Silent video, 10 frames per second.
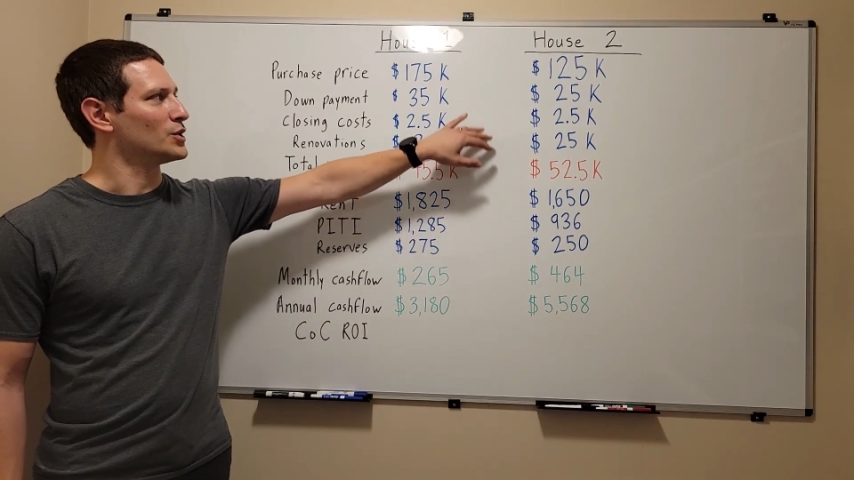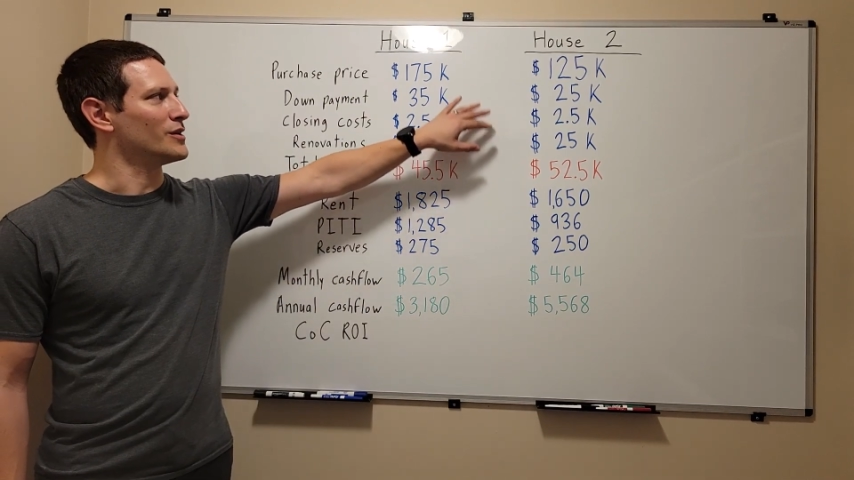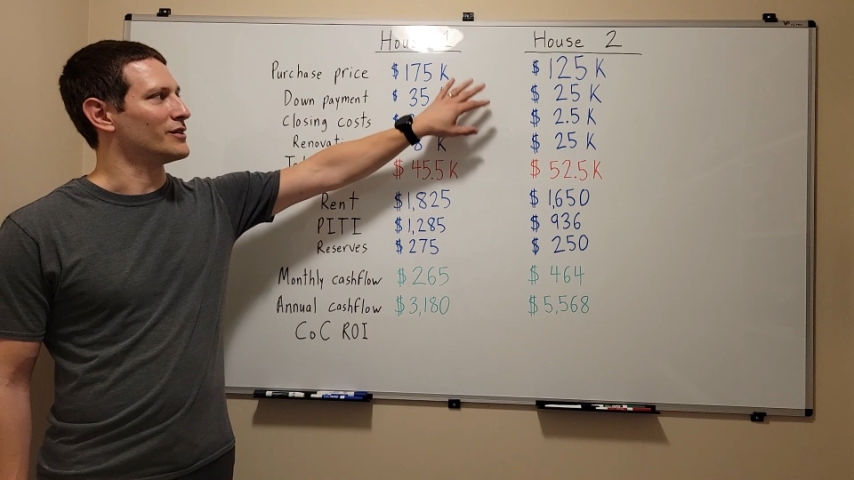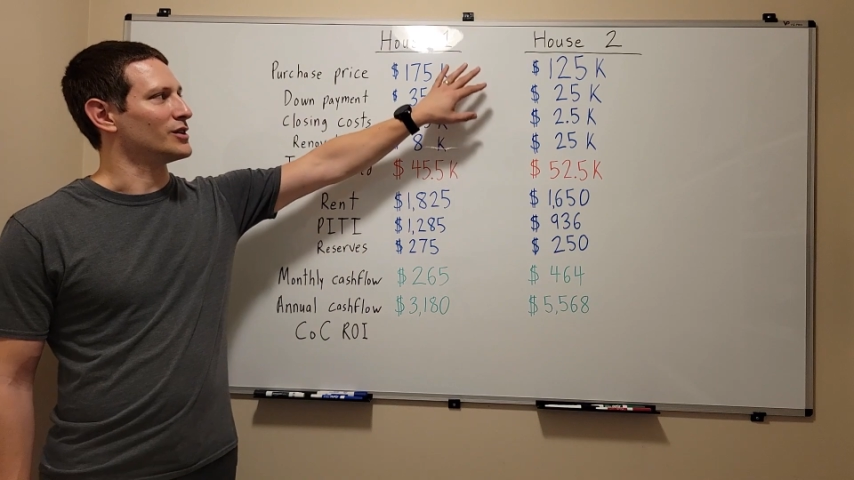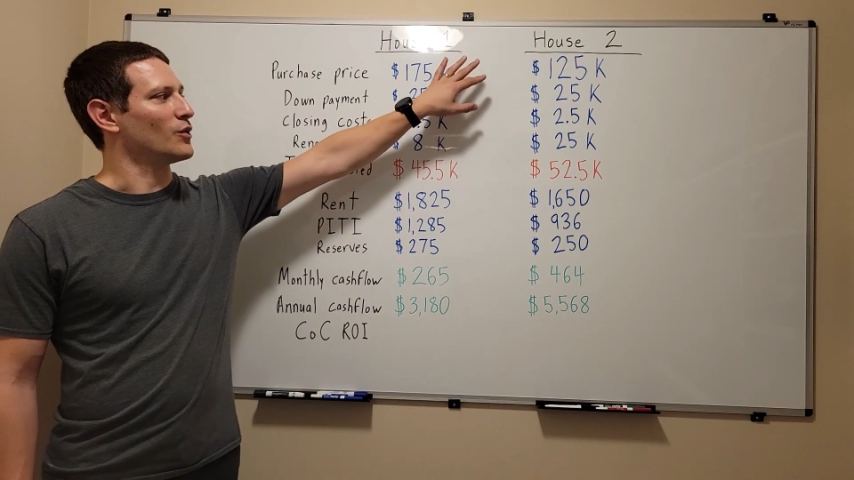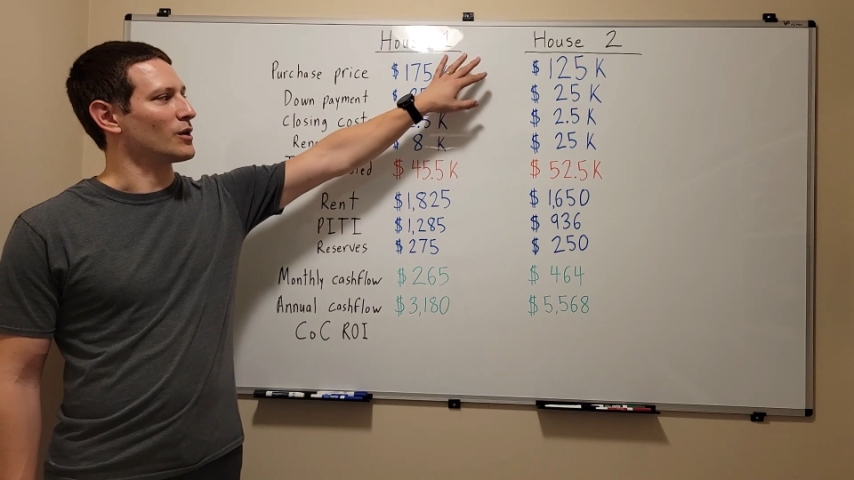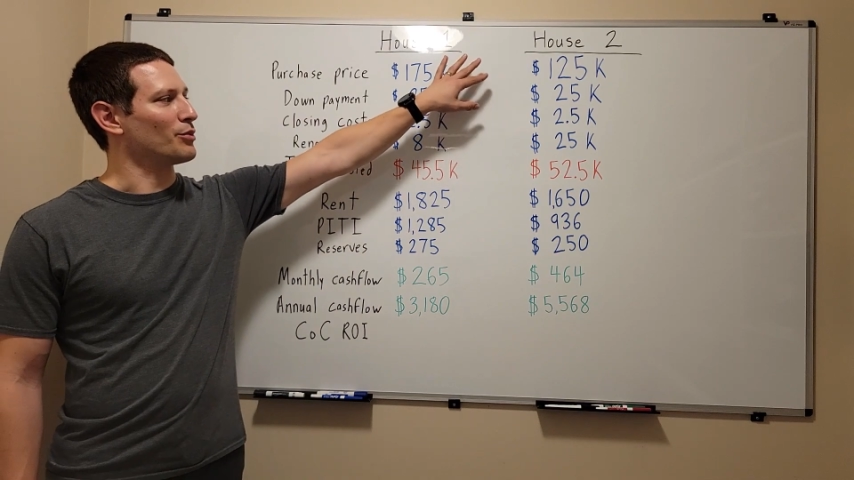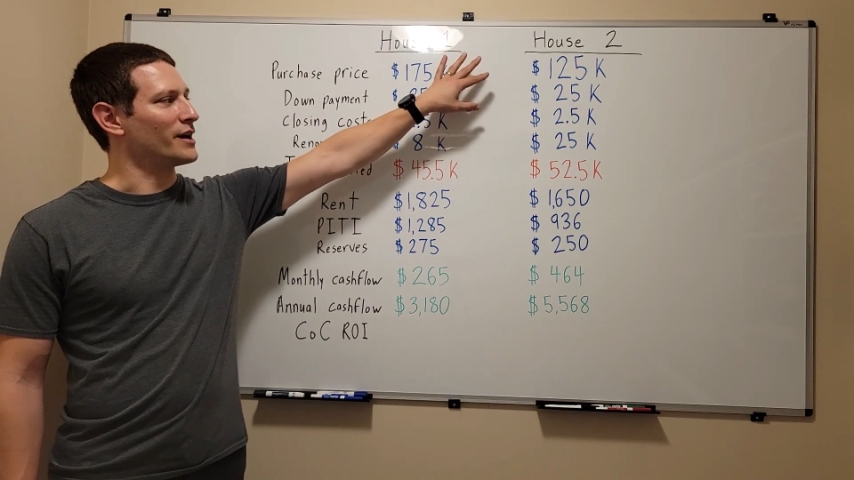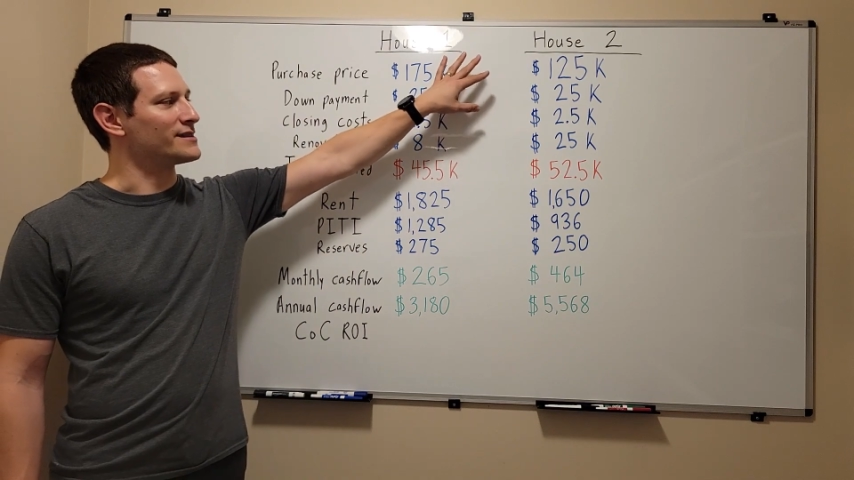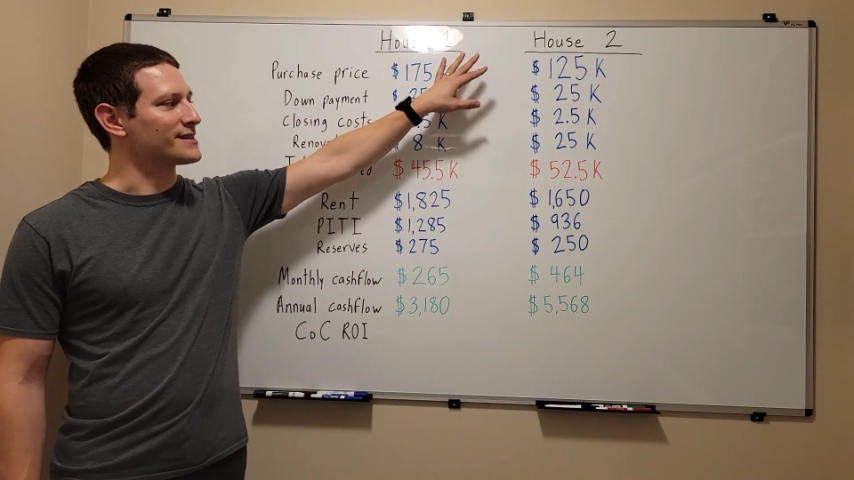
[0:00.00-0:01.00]
You have a lower
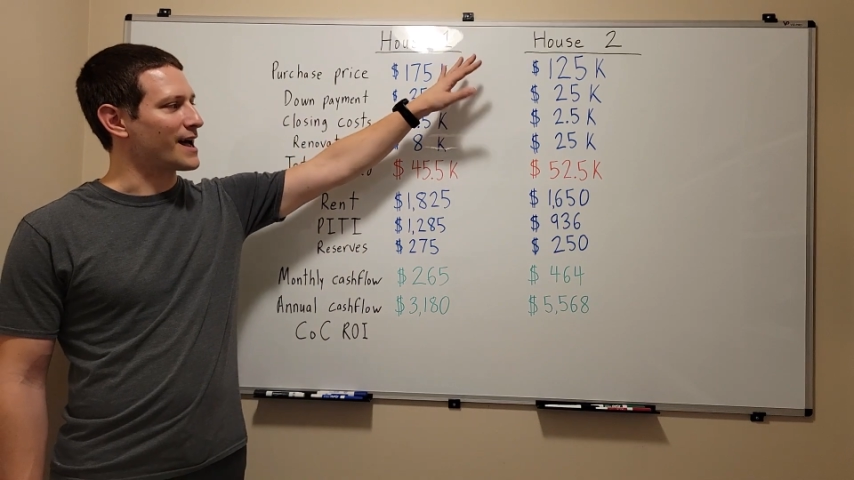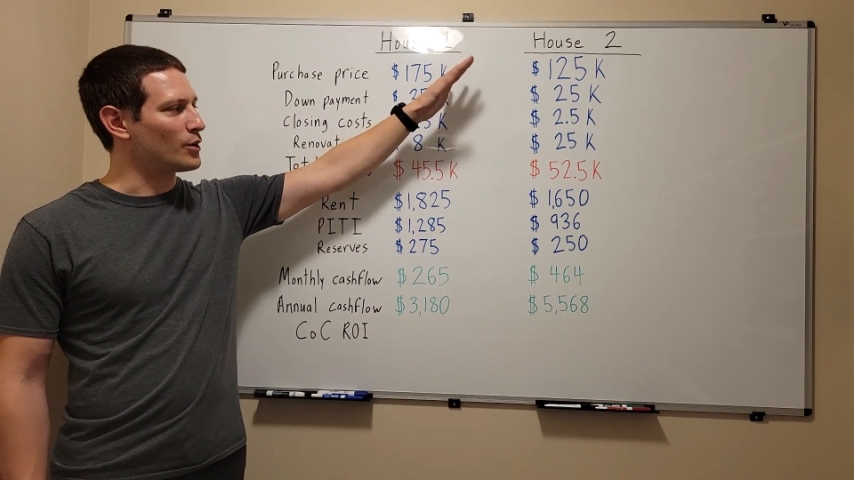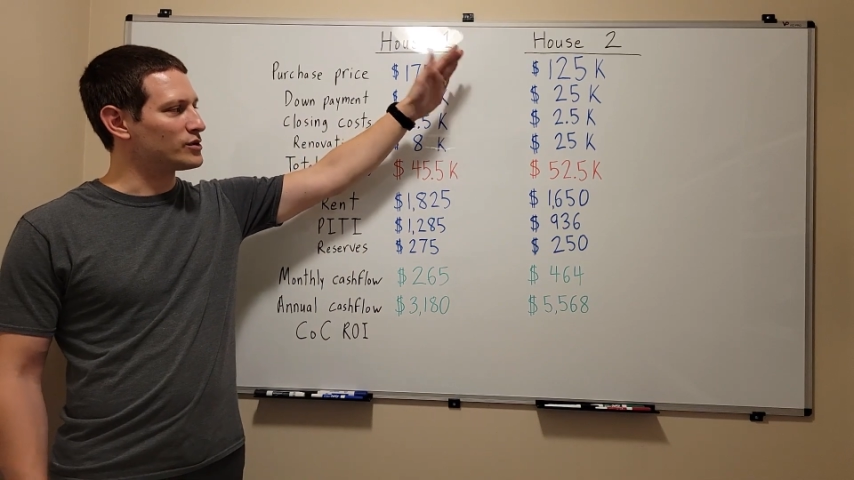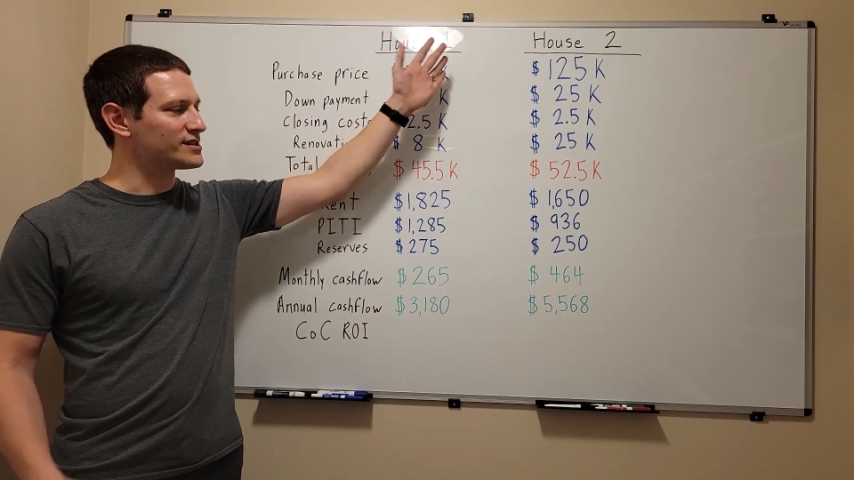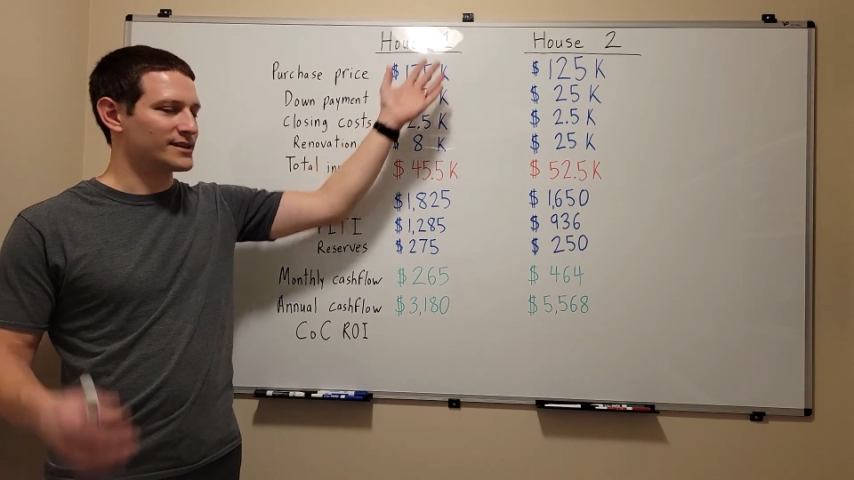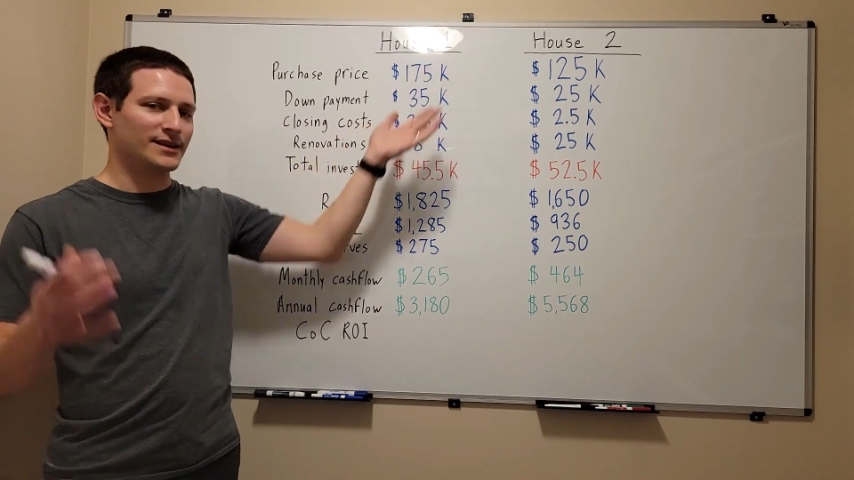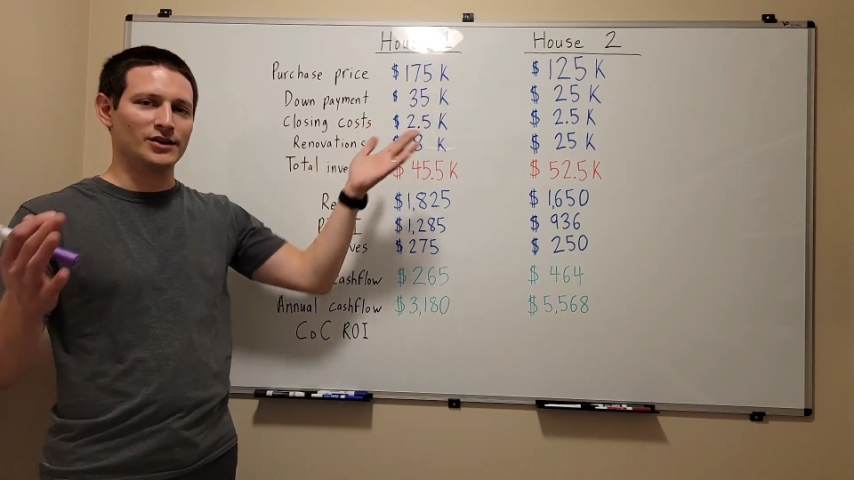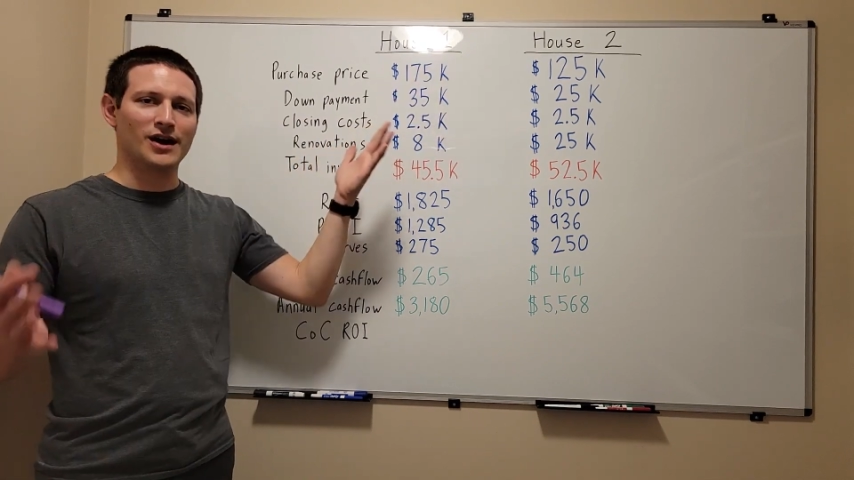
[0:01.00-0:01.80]
priced house.